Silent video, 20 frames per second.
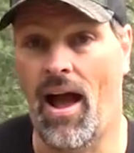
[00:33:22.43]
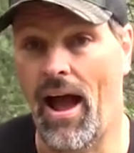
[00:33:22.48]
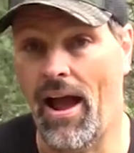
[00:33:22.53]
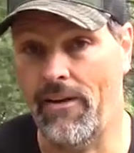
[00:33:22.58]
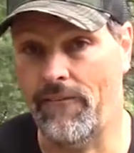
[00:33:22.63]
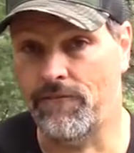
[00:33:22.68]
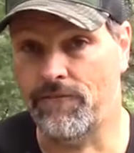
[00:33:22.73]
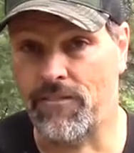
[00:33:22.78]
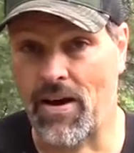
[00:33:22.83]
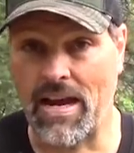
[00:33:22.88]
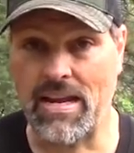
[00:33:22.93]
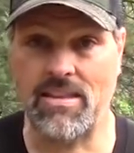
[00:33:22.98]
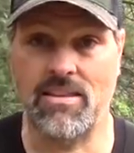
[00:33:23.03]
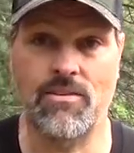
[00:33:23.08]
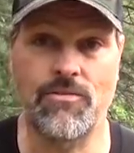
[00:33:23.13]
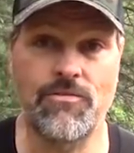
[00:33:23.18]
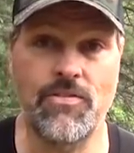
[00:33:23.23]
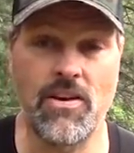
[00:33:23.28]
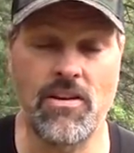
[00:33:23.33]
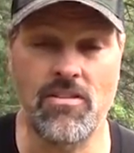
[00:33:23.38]
I fight
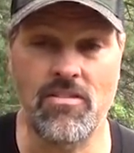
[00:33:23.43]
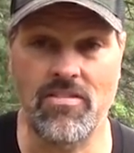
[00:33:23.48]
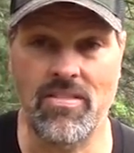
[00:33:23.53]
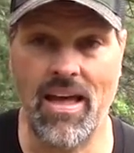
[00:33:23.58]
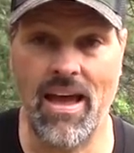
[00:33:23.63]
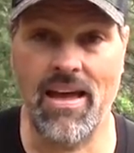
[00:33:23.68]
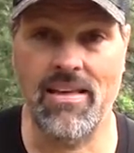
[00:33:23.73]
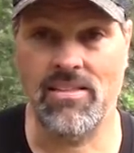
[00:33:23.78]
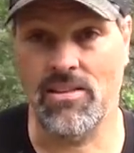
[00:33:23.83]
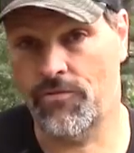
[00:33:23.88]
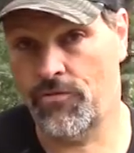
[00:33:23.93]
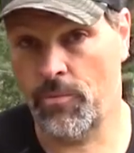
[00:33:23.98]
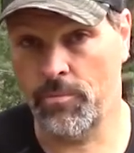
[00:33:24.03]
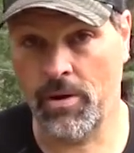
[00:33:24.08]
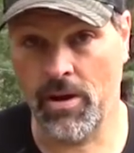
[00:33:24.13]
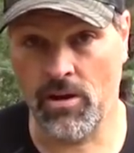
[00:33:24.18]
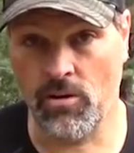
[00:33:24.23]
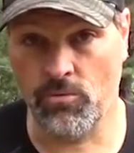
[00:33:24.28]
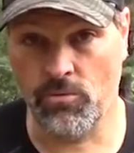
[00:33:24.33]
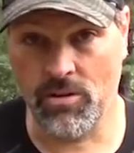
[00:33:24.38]
the fish less. If I'm
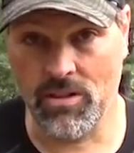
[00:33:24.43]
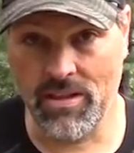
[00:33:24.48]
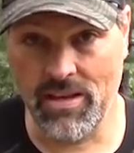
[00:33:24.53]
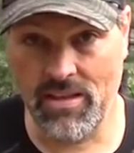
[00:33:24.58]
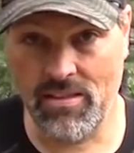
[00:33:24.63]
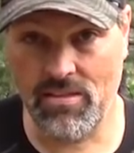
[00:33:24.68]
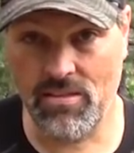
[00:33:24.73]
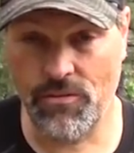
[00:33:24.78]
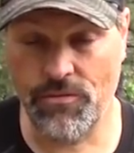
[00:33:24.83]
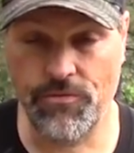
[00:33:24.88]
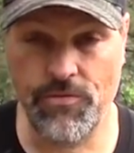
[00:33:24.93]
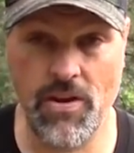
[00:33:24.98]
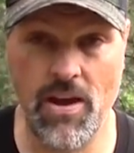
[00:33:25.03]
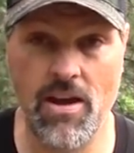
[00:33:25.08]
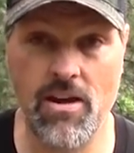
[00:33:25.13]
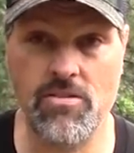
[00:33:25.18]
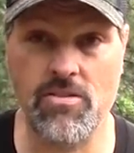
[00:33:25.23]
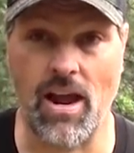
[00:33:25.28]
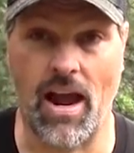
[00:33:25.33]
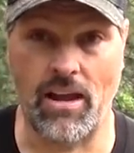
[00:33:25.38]
going to release the
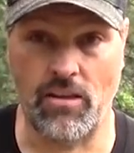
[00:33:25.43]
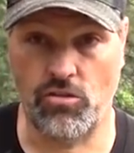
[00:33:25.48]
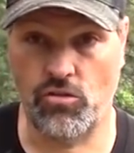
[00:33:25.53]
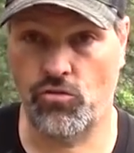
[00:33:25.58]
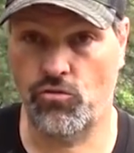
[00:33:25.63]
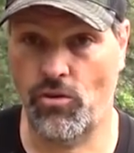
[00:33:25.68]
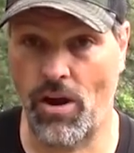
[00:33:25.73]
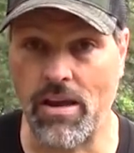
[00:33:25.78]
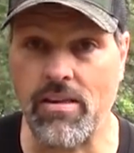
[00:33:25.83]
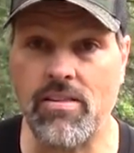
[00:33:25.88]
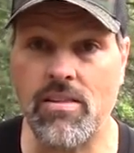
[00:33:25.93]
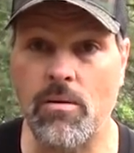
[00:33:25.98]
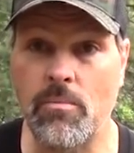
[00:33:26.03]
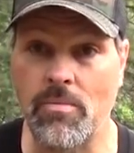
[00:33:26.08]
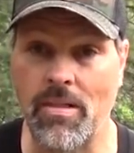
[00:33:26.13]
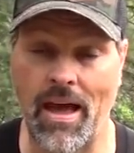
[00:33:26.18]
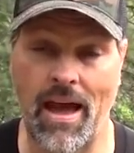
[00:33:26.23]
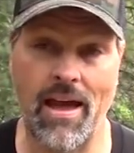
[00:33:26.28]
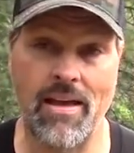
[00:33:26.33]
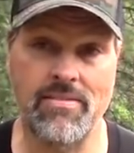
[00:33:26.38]
fish, I stress
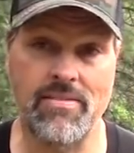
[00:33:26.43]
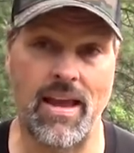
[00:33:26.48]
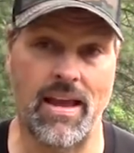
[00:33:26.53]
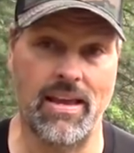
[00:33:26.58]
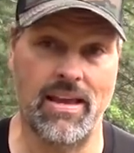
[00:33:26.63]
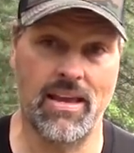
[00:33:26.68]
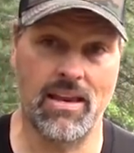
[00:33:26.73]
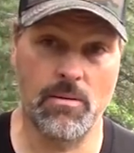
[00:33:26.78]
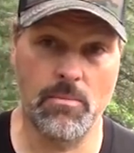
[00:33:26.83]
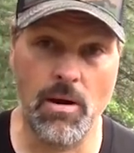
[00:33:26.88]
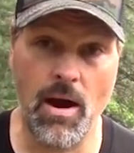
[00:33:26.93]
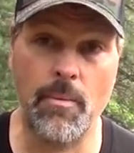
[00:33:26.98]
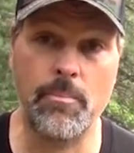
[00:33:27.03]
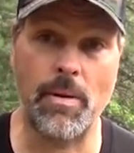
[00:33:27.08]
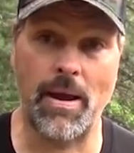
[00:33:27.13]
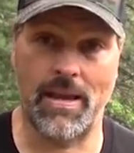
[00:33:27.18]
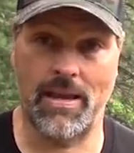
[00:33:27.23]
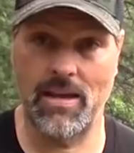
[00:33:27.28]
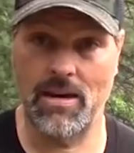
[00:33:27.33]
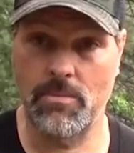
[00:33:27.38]
them less. I get them
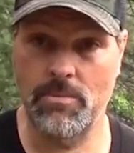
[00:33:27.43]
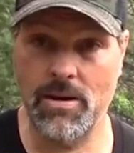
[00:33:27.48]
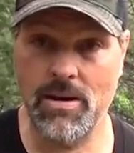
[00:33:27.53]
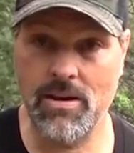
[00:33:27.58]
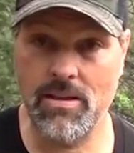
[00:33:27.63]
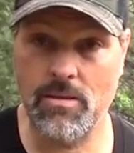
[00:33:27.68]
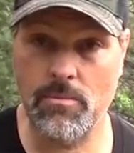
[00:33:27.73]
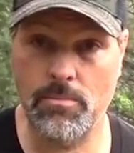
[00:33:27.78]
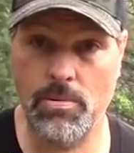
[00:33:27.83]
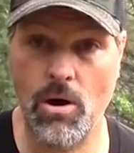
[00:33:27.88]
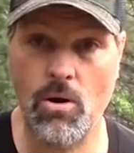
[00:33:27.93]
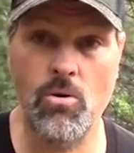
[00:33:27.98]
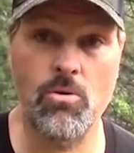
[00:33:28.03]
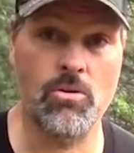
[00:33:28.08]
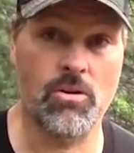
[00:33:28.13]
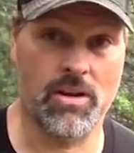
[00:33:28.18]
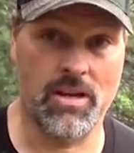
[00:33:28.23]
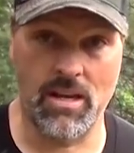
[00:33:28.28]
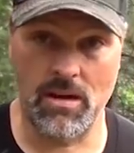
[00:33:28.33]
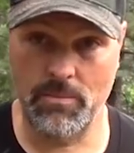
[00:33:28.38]
up. I get them into the
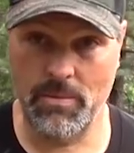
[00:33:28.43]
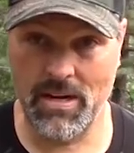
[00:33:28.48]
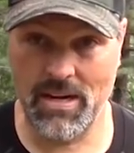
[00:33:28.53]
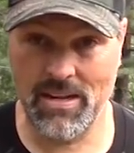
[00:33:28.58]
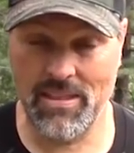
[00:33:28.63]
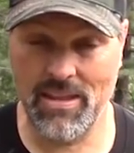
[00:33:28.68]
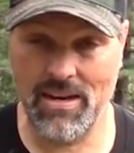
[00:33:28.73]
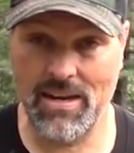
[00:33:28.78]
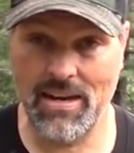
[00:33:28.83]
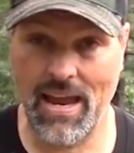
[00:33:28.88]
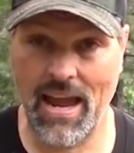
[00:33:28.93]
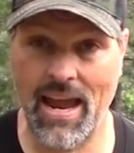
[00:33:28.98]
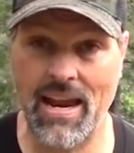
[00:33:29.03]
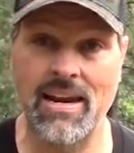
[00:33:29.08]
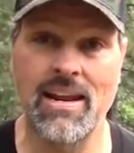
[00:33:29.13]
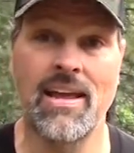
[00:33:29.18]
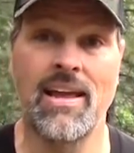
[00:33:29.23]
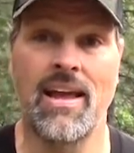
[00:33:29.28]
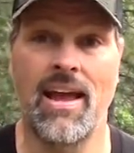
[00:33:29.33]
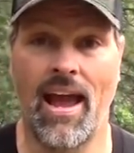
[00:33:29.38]
boat or get them into the
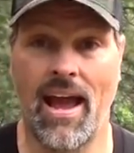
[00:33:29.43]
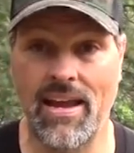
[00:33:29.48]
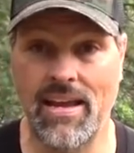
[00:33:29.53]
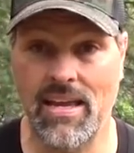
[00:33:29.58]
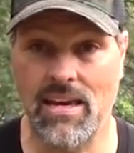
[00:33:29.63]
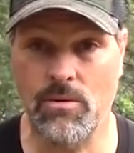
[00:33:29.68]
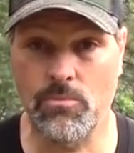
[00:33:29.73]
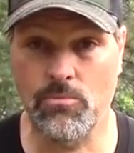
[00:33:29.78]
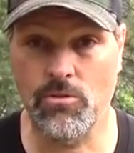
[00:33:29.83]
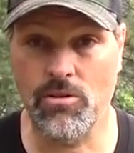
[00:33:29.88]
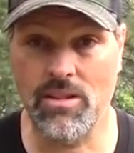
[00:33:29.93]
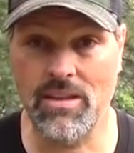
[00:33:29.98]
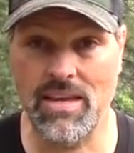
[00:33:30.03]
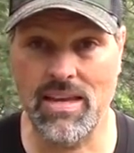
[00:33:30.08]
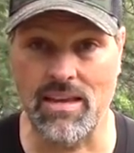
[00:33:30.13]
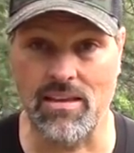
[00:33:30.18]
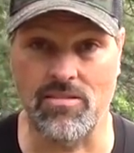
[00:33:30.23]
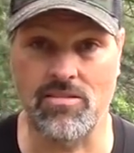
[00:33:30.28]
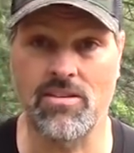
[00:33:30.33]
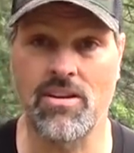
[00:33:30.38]
net and get them
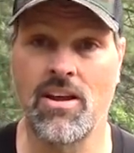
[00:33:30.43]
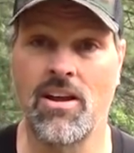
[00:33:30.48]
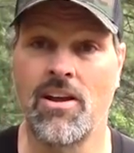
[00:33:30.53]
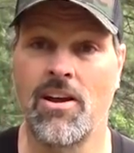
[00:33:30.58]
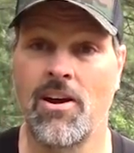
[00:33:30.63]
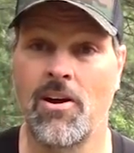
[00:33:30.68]
released.